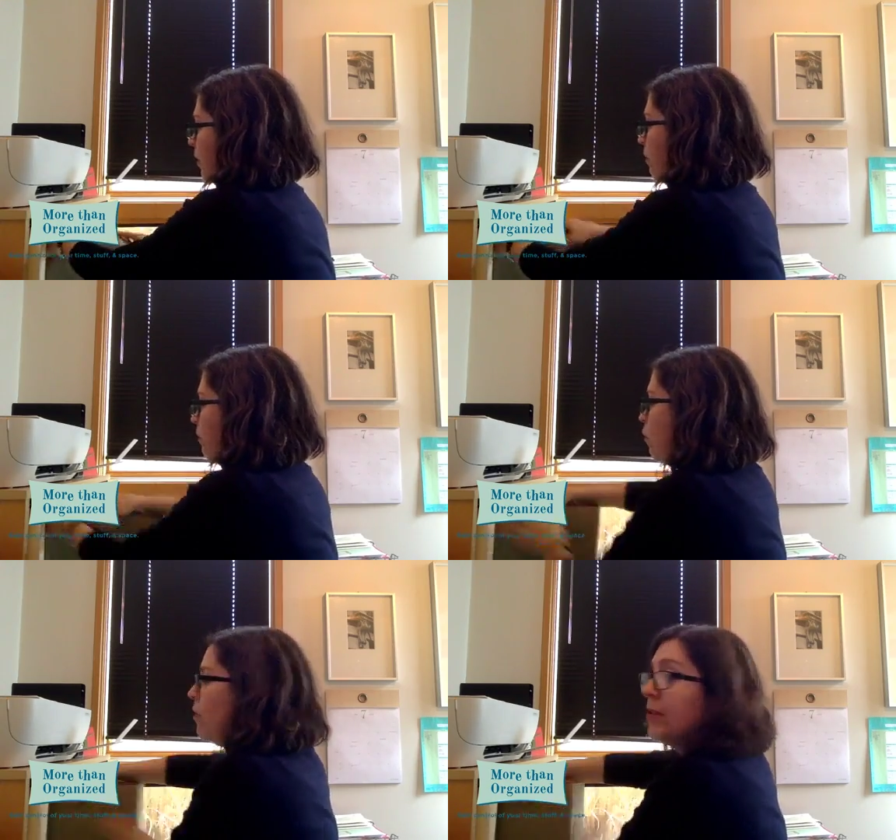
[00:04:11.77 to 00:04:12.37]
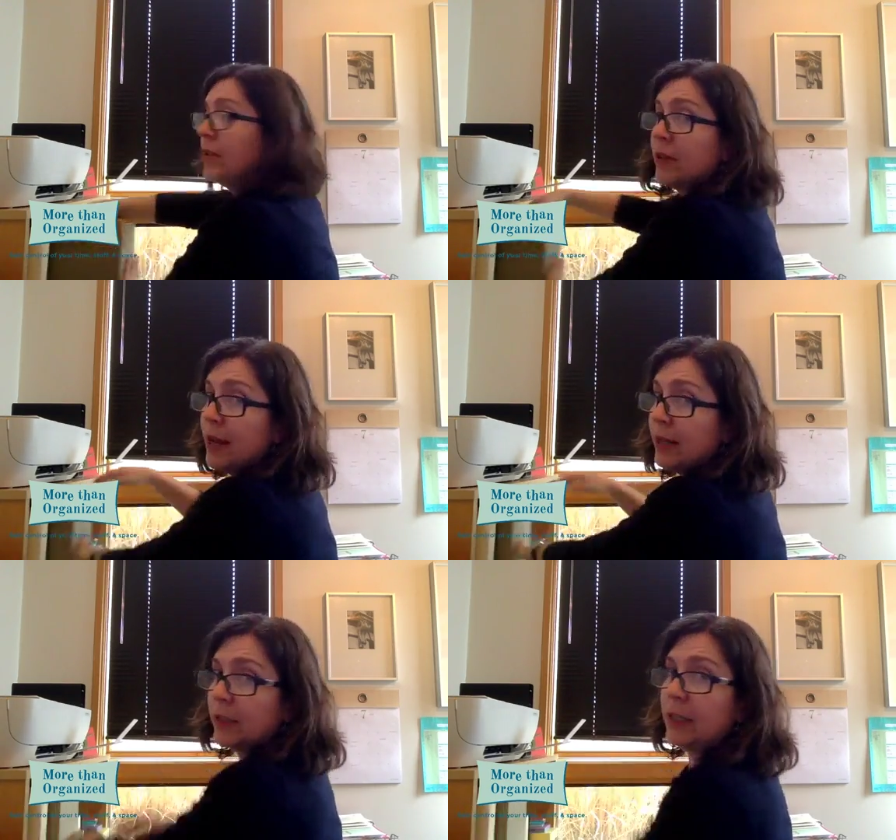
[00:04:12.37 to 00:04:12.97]
more than
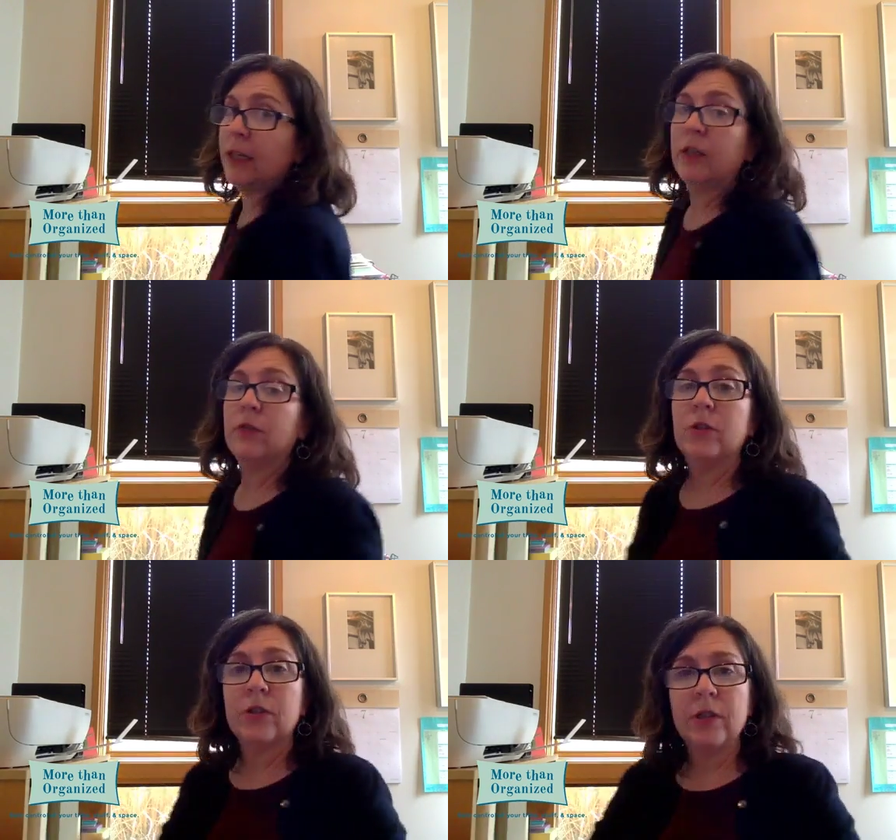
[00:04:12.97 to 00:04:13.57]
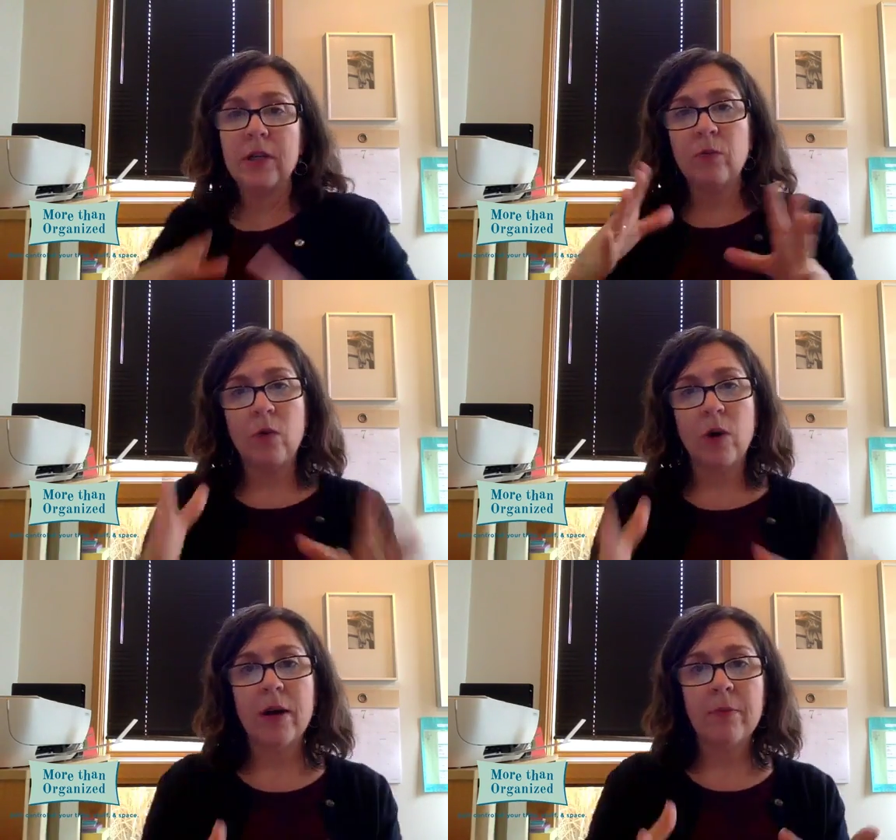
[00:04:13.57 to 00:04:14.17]
likely you just need
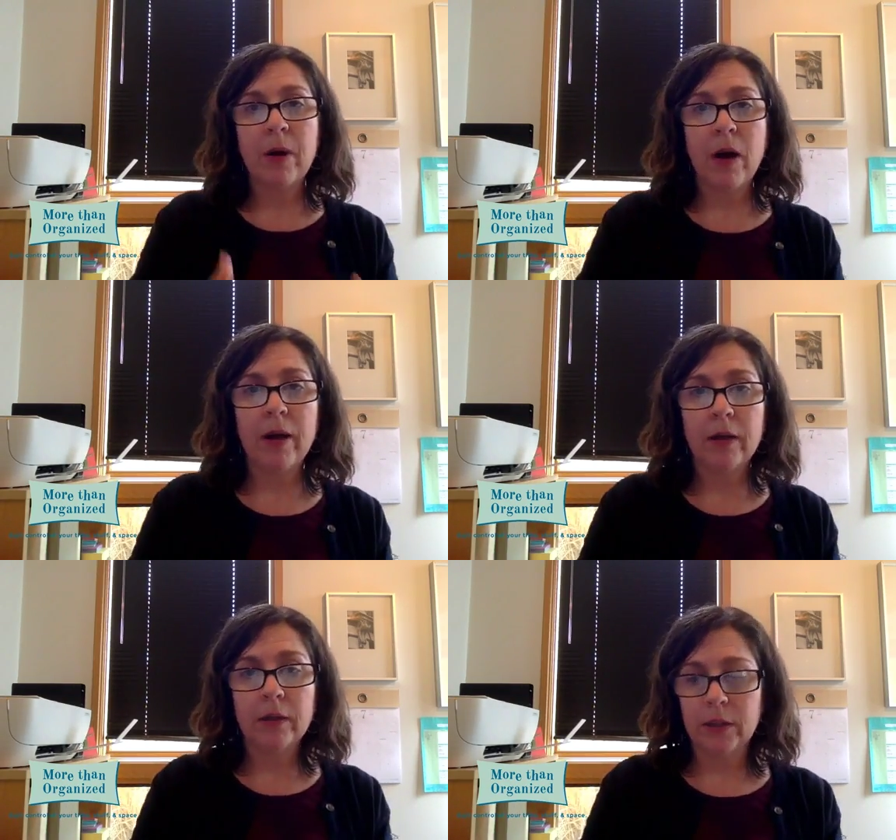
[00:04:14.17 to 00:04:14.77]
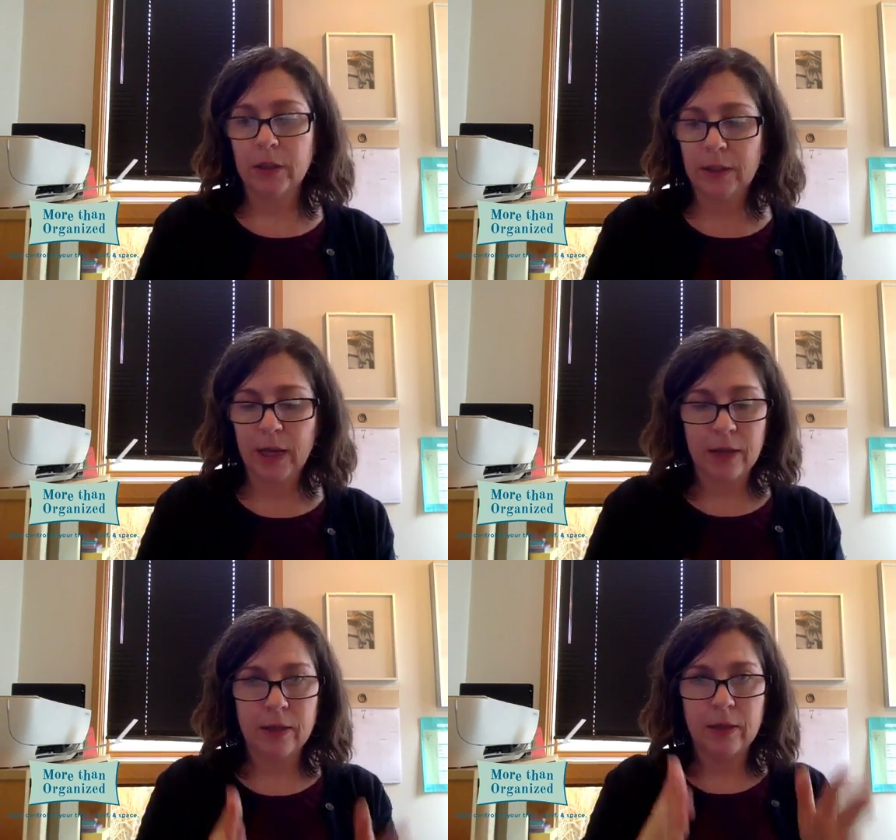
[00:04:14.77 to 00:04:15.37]
one pile to
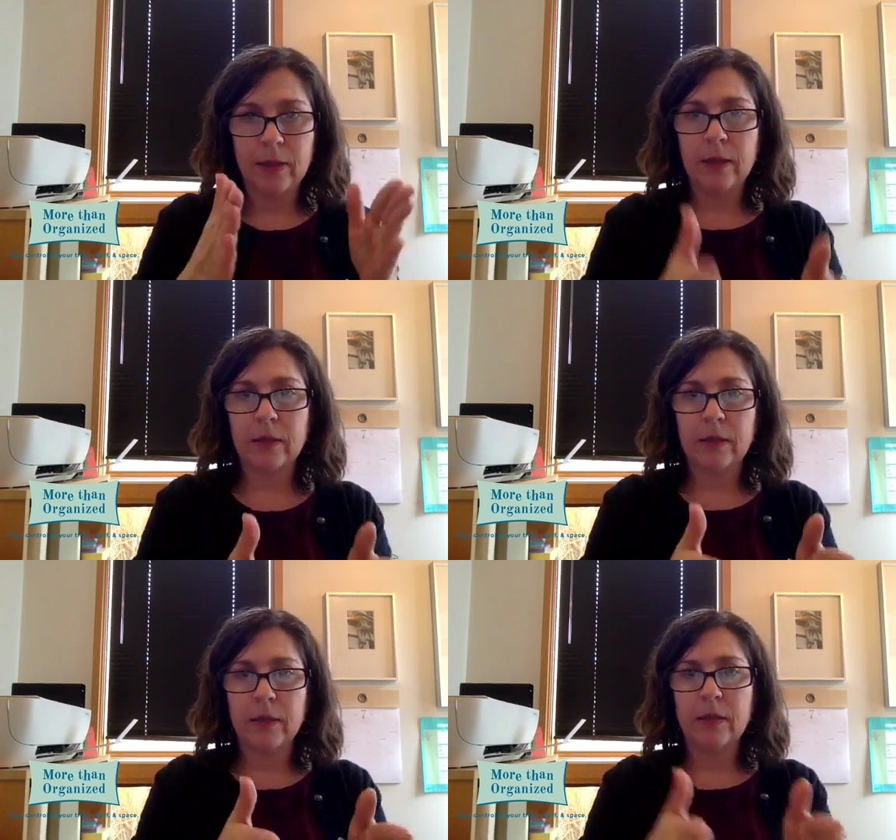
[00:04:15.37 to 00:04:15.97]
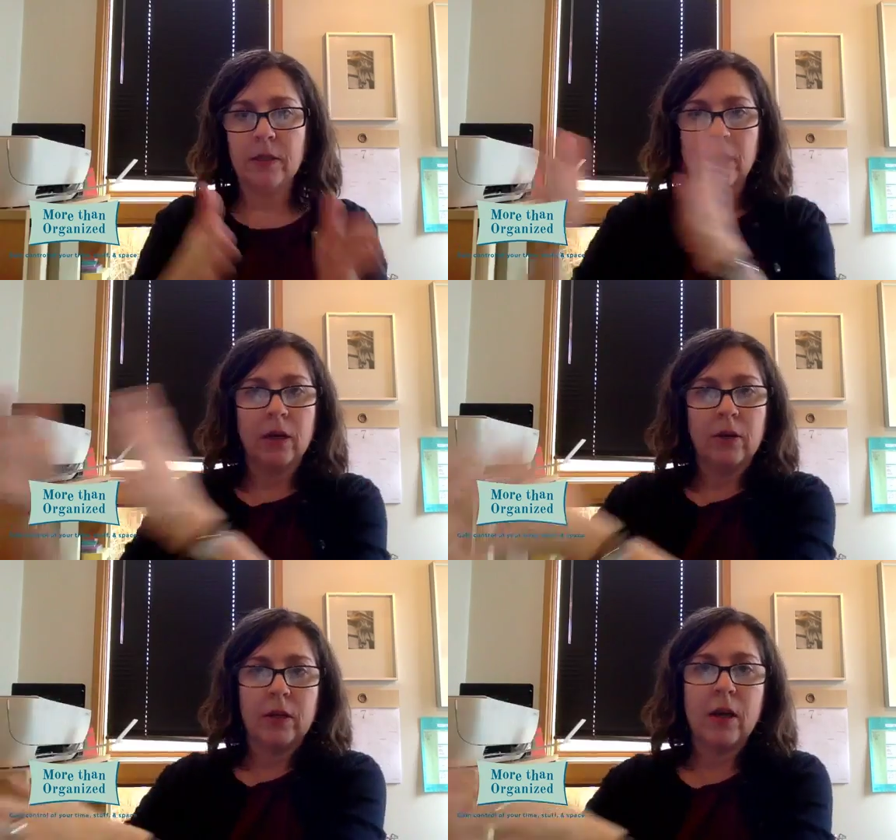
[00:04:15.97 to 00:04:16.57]
say this needs to
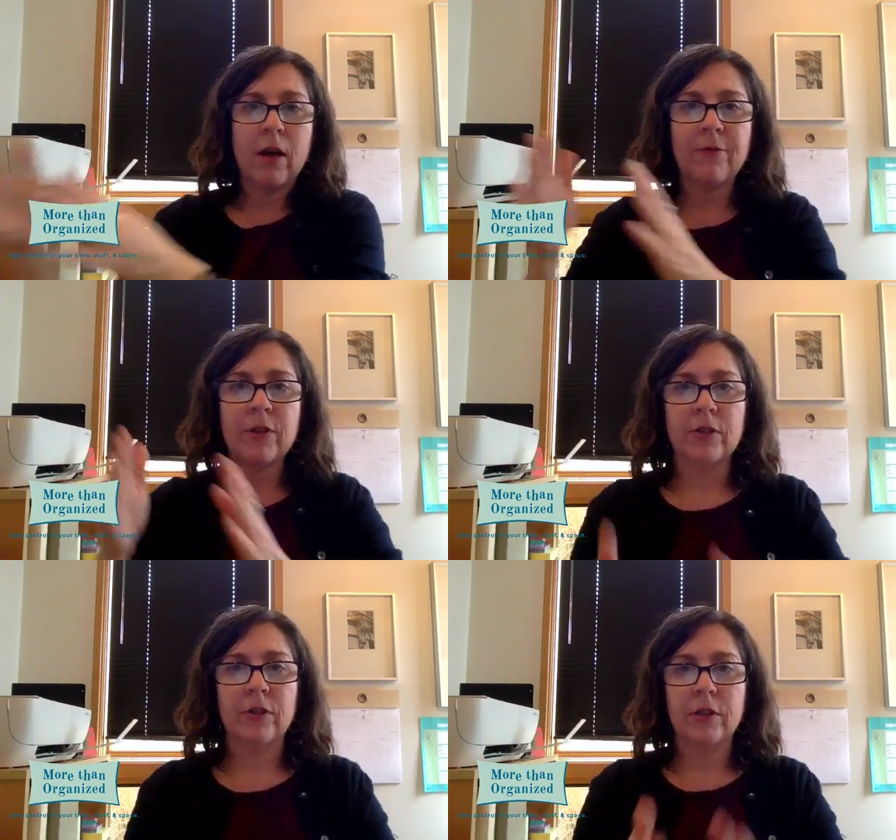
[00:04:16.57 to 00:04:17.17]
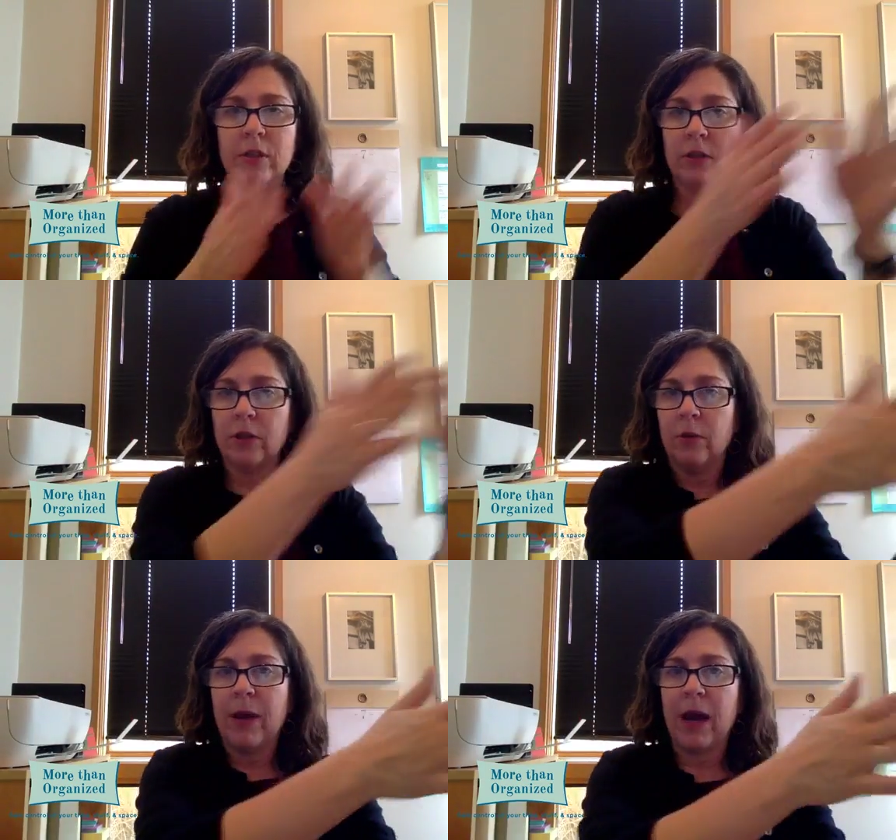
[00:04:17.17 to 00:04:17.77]
go to the office, this needs to
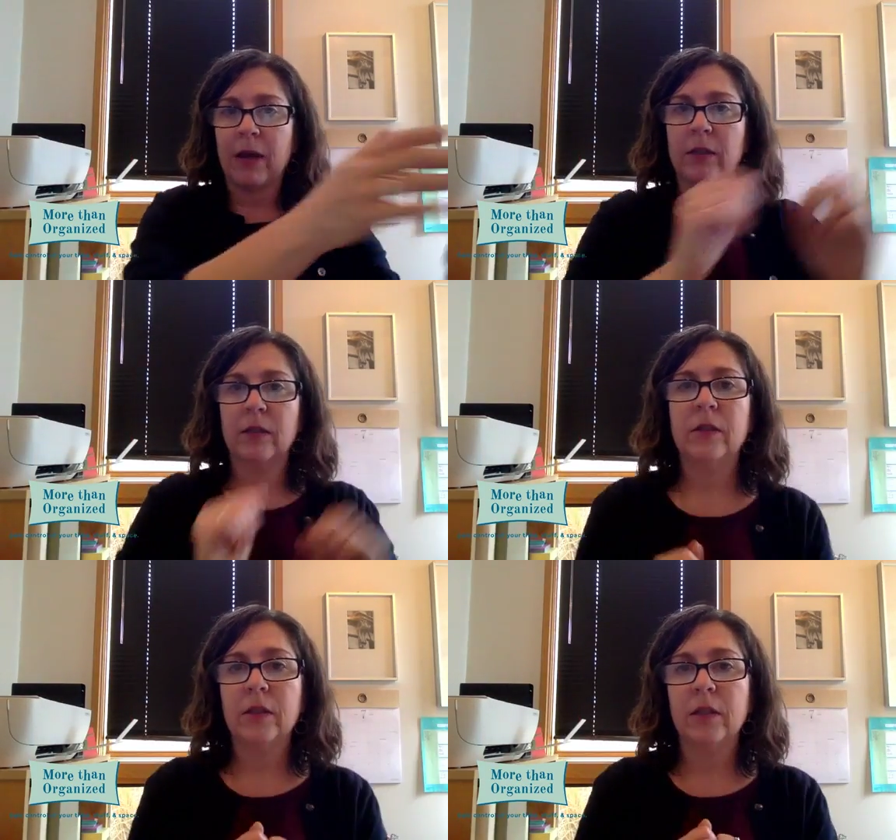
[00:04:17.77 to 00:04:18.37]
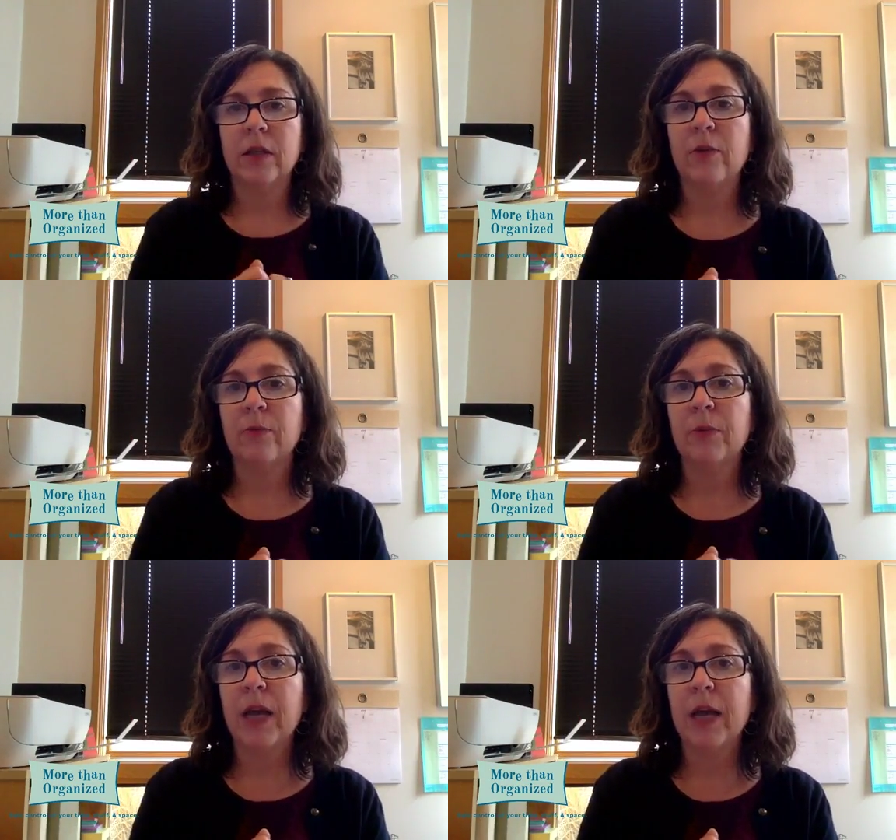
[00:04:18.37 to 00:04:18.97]
go back to the other
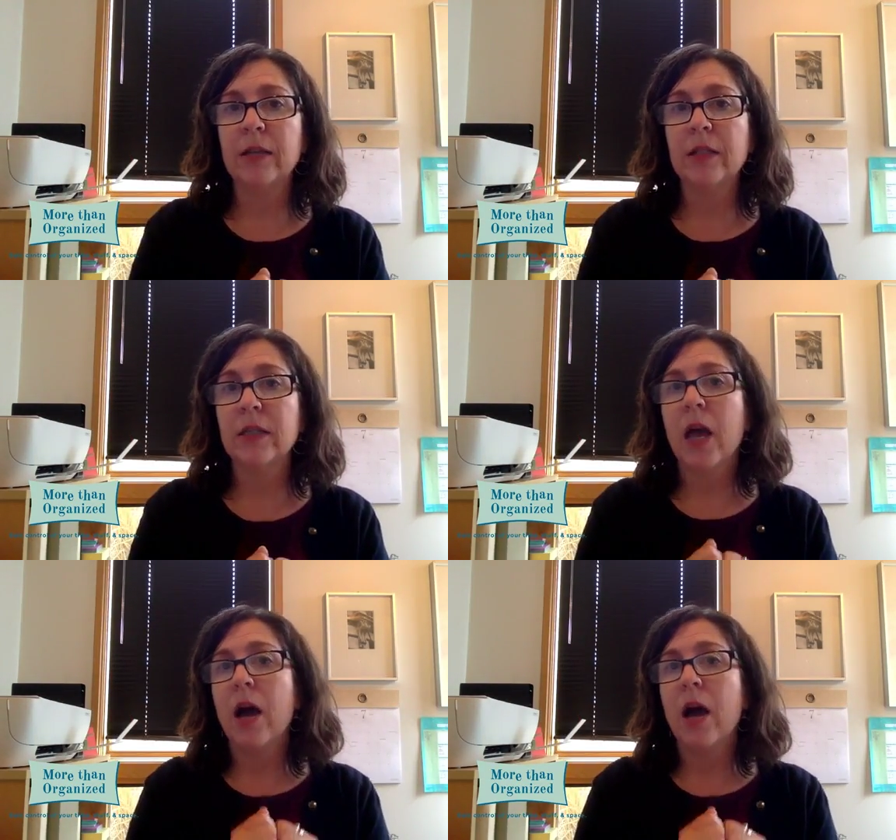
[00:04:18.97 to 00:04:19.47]
place.